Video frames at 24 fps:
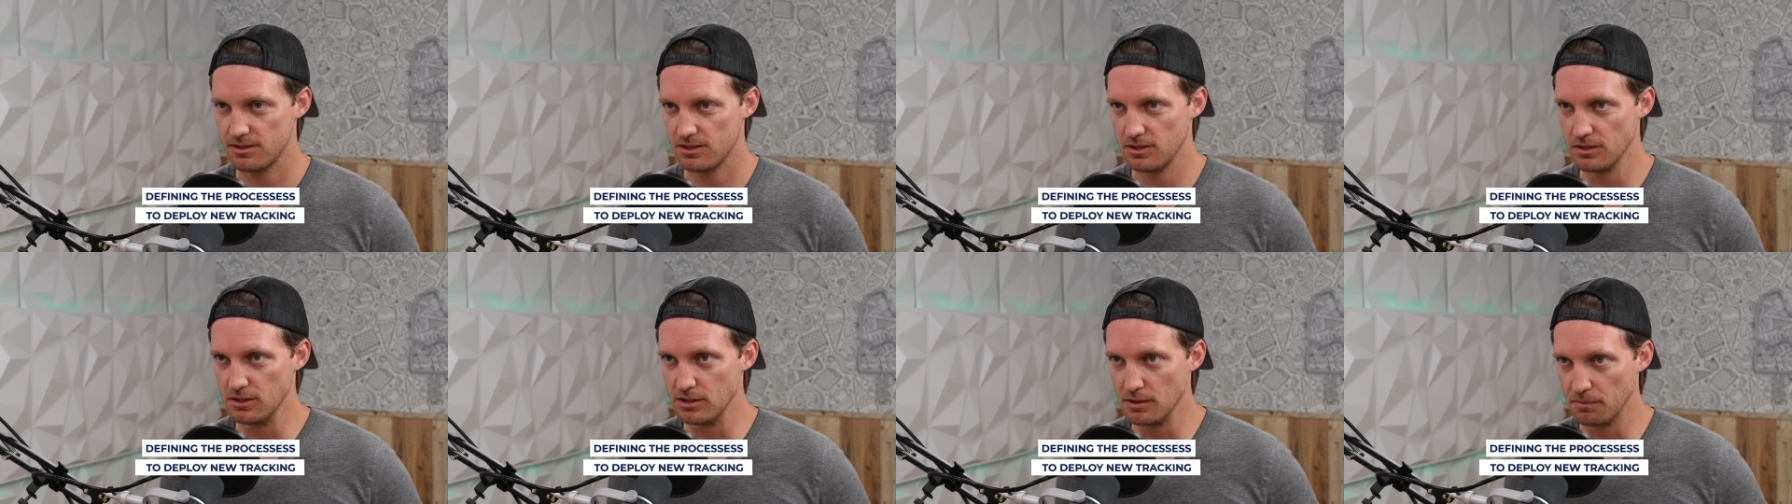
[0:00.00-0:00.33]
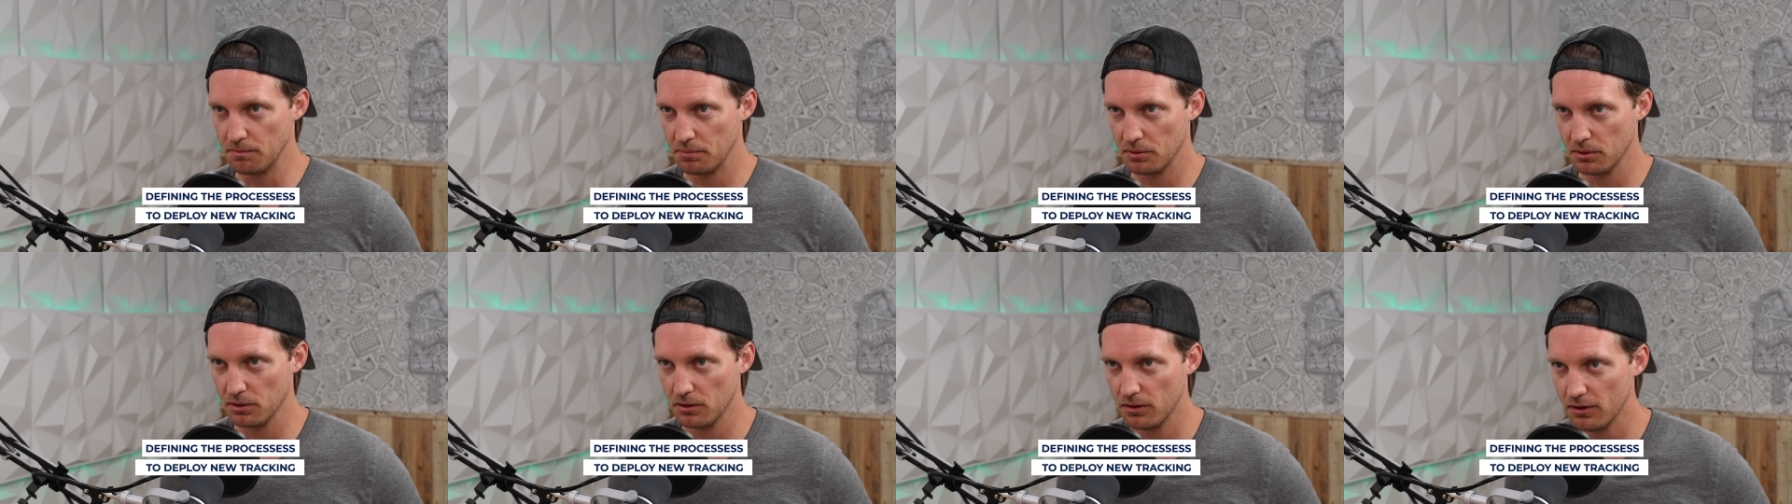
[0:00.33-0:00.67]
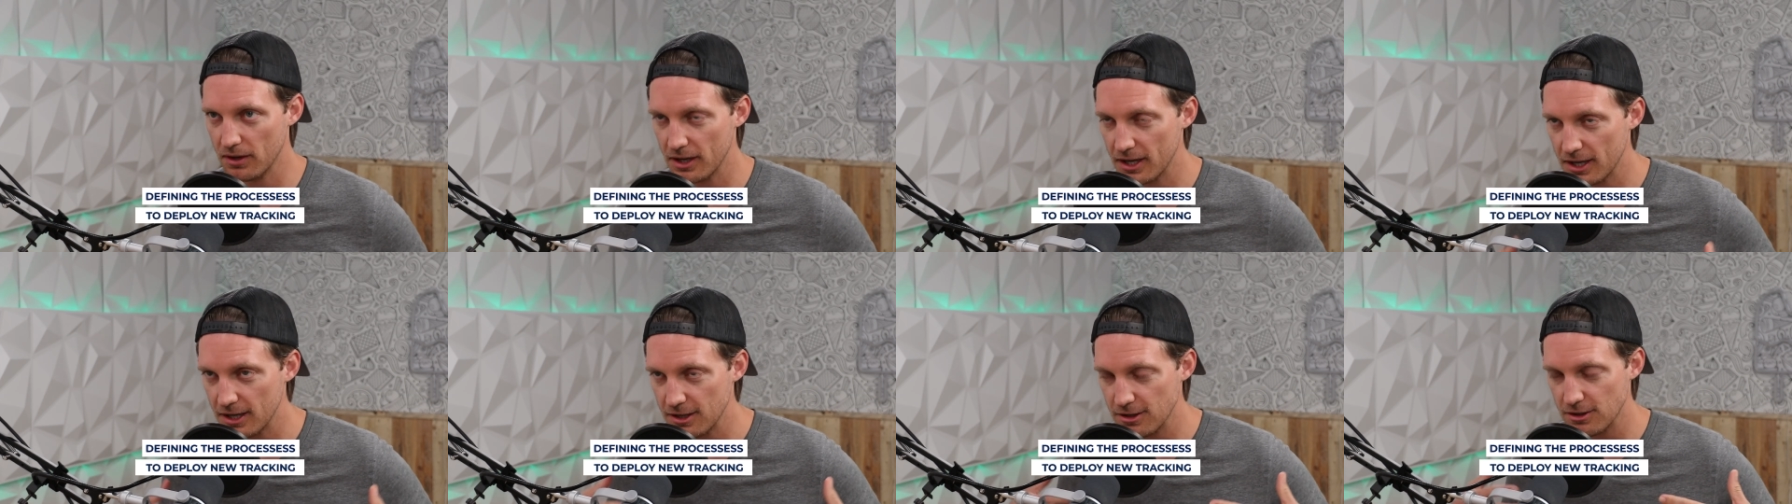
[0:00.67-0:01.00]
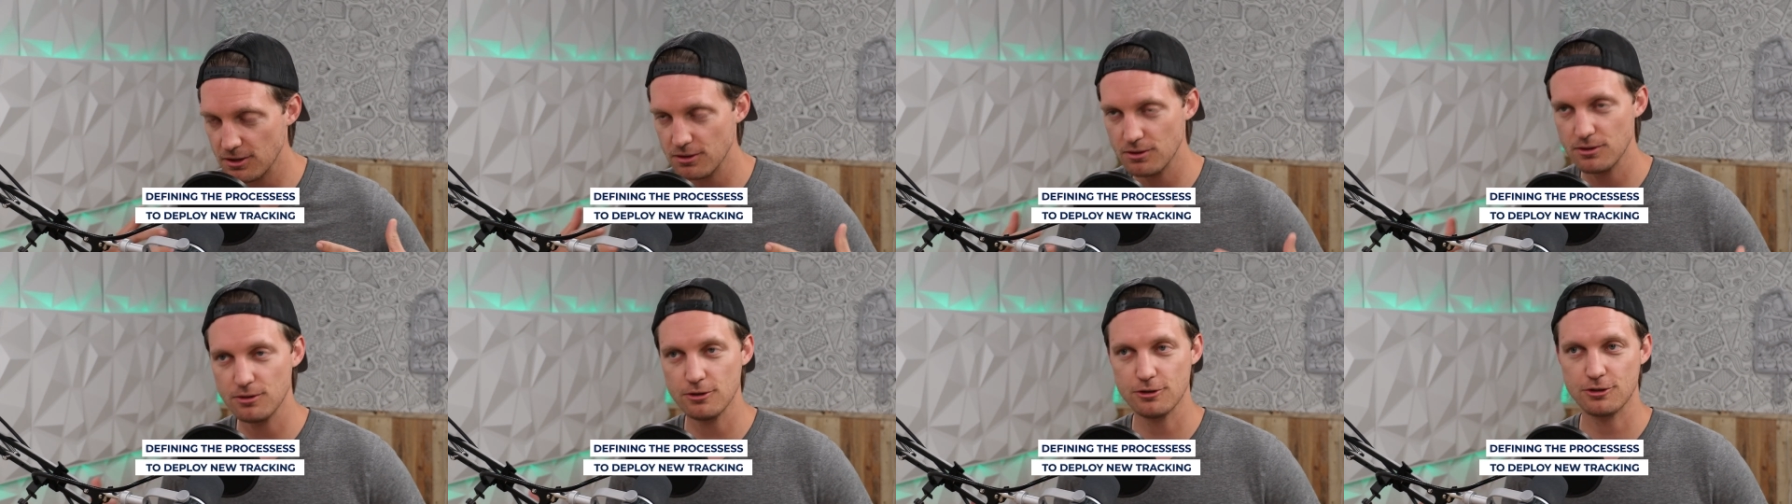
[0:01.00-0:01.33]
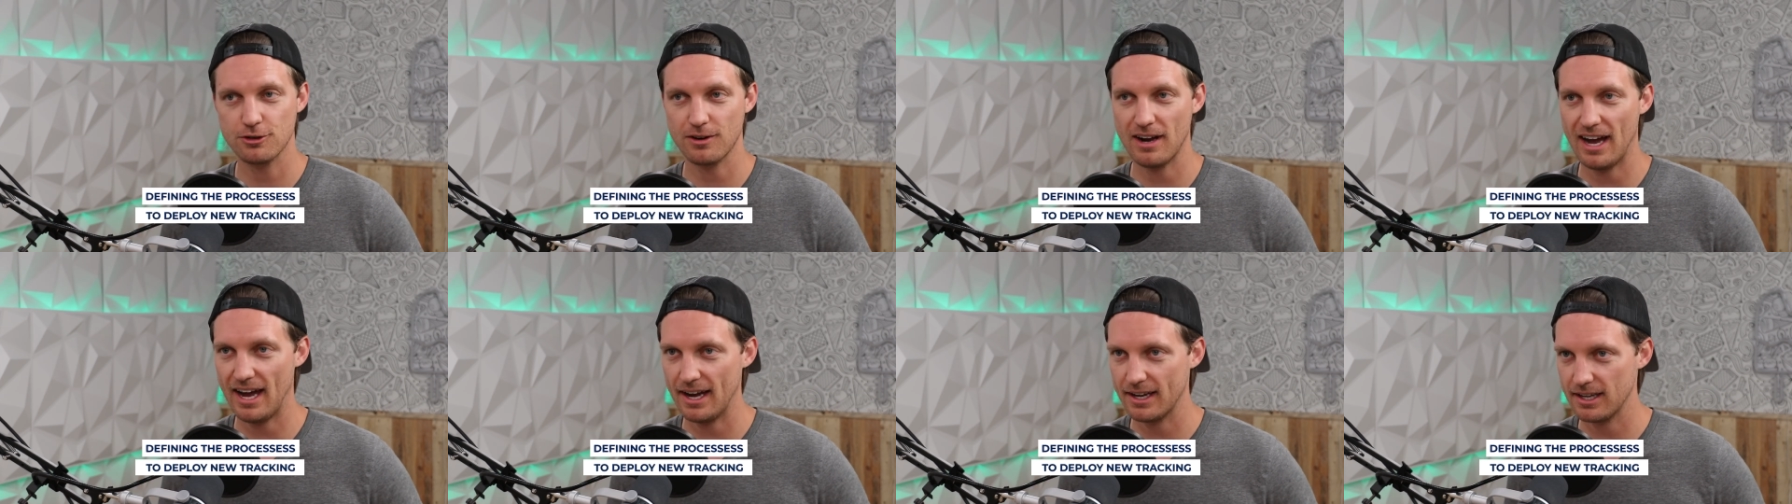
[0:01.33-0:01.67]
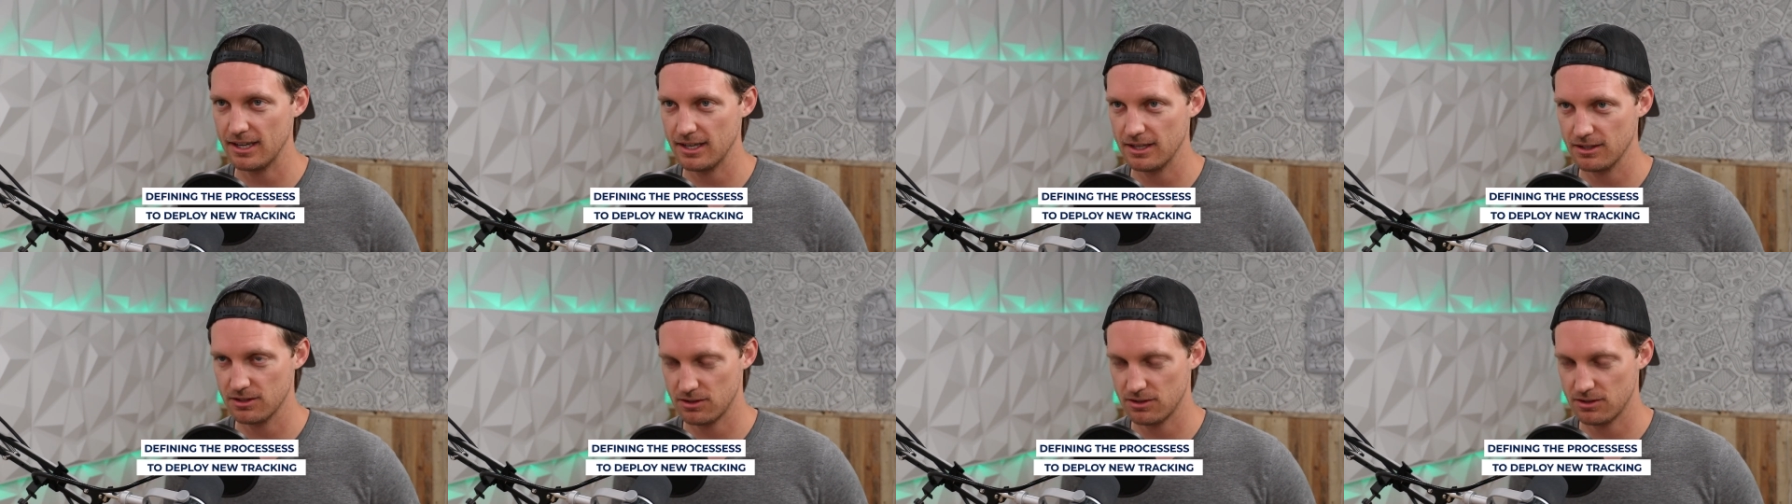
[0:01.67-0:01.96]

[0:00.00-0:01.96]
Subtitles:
to deploy new tracking.